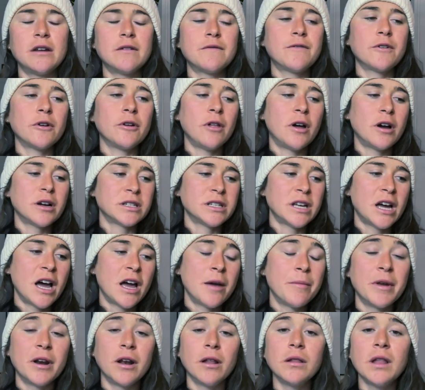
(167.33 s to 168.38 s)
it for a long
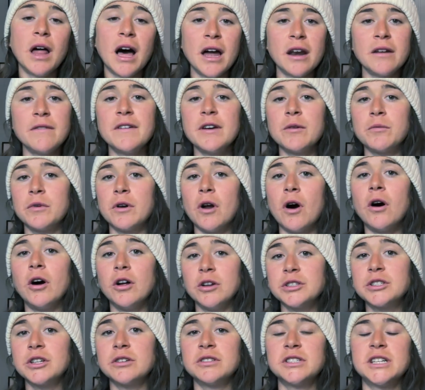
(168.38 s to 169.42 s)
time. And a lot of it would
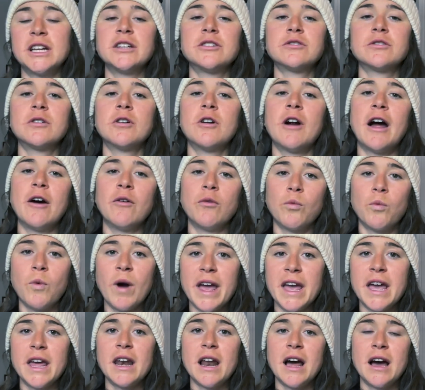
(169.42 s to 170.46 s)
also center around
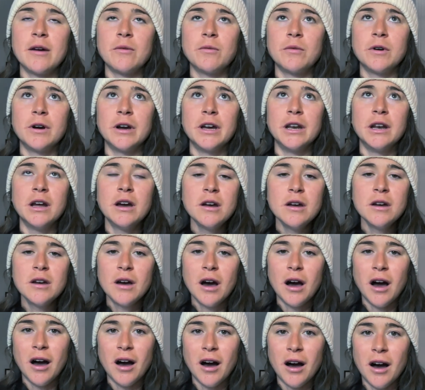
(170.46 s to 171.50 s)
weight. I would
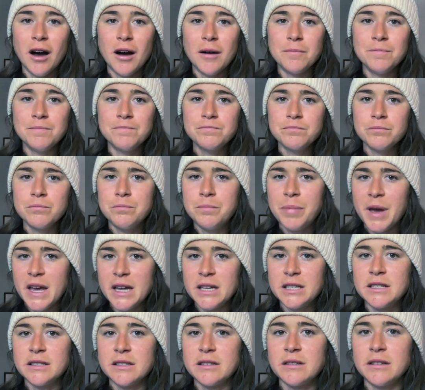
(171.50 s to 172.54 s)
um,
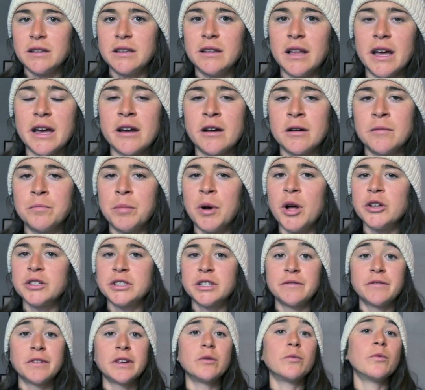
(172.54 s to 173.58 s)
basically like
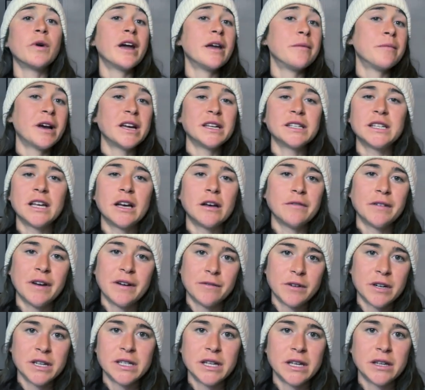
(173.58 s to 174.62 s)
compulsively weigh myself
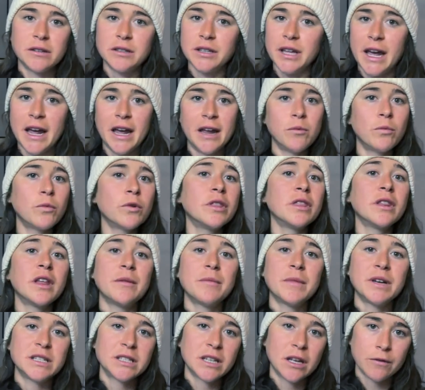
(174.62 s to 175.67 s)
every single day and wouldn't
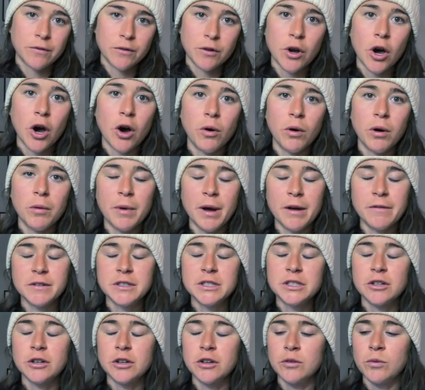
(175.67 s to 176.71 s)
let myself go above a
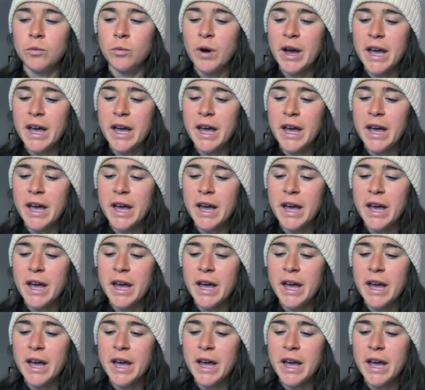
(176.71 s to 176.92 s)
certain